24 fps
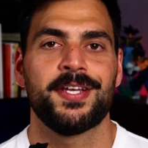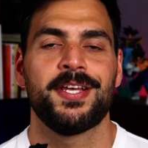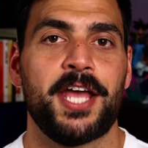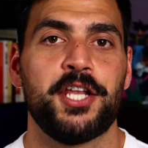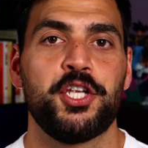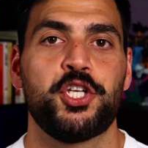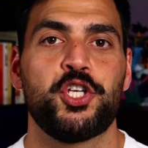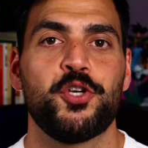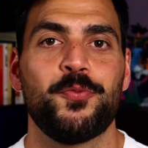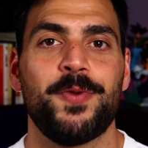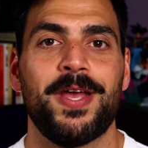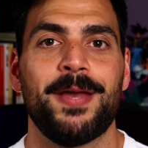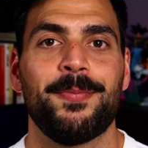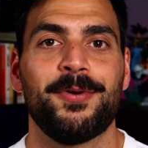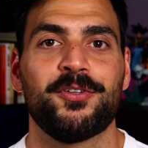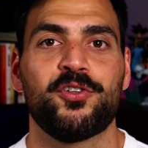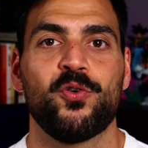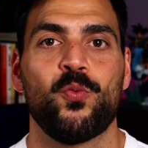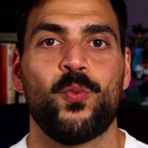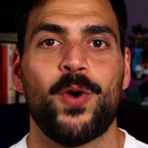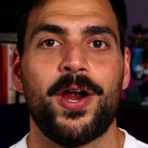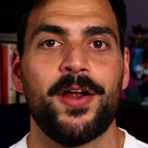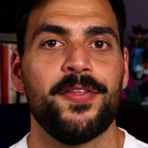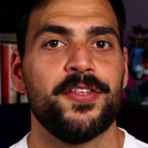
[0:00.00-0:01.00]
and you should be able to
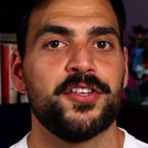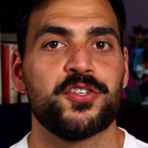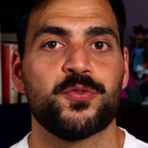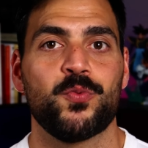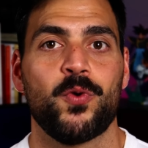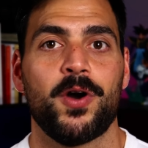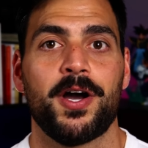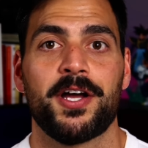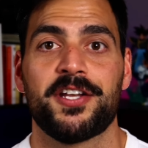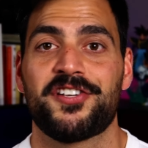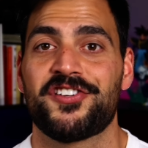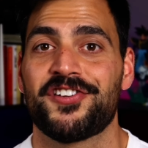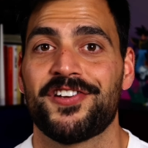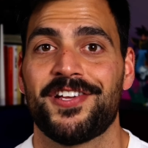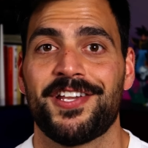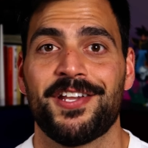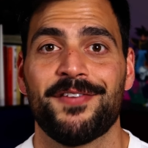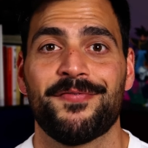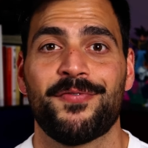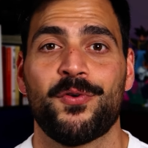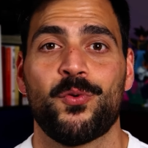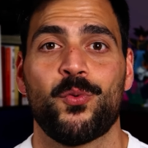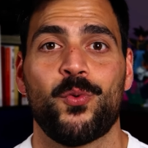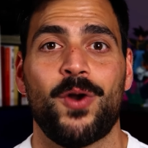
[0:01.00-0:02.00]
wear this watch in a
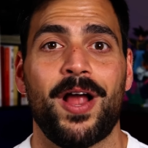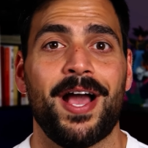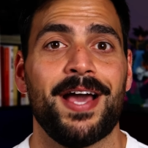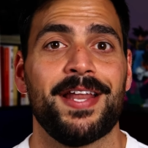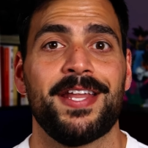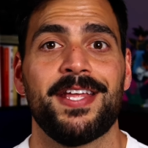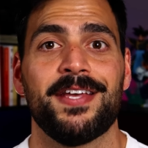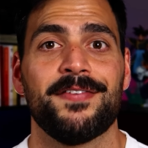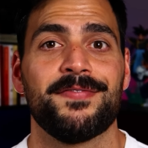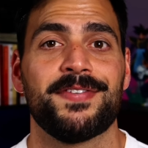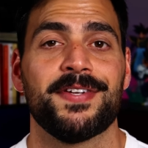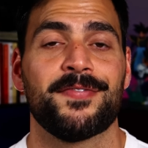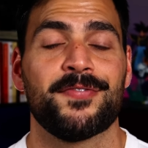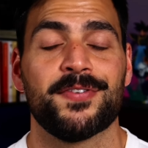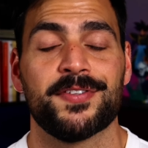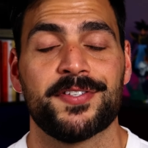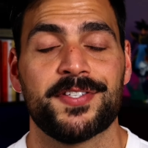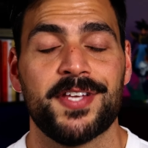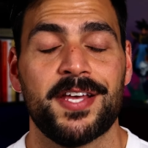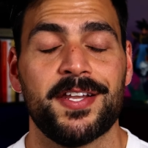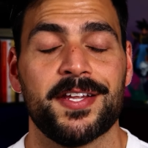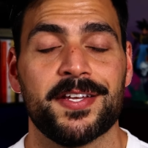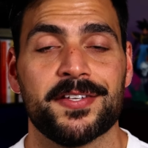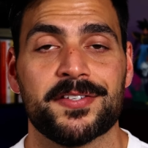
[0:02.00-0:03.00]
variety of different
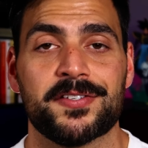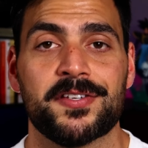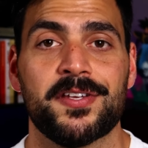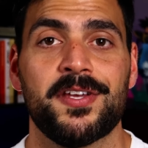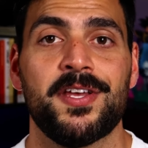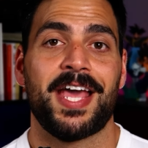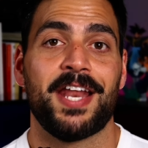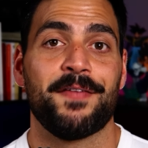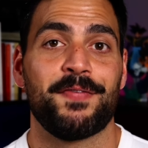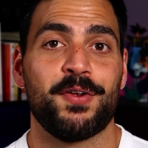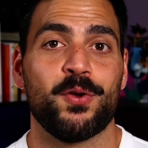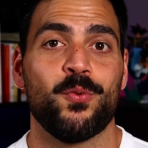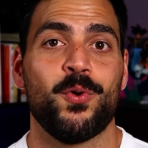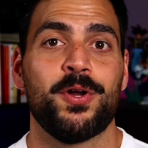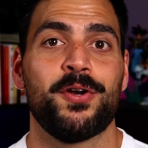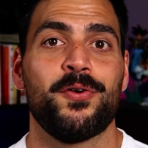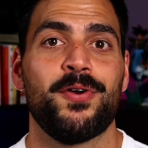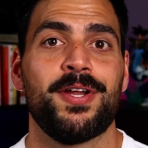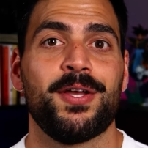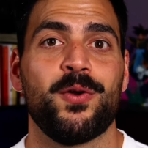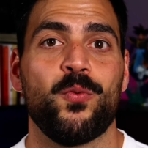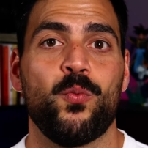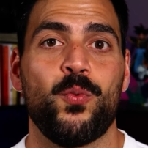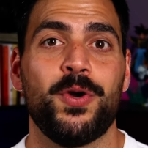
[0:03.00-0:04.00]
settings. And if you're
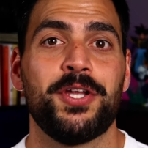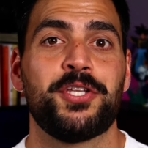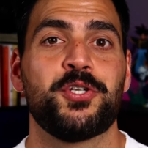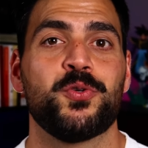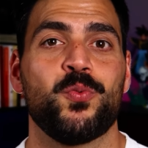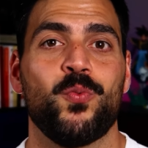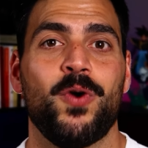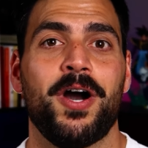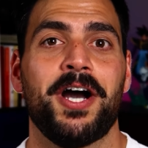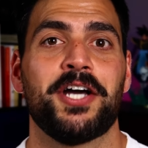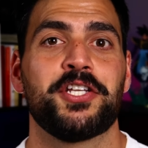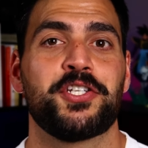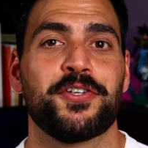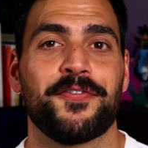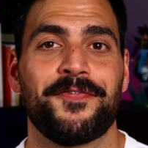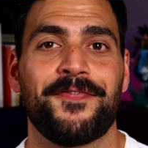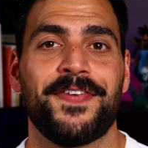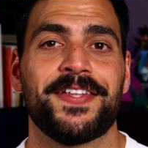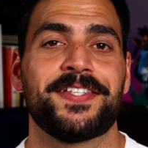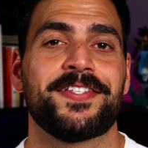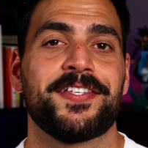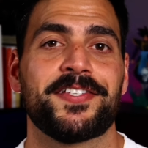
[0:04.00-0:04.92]
wondering which watch fits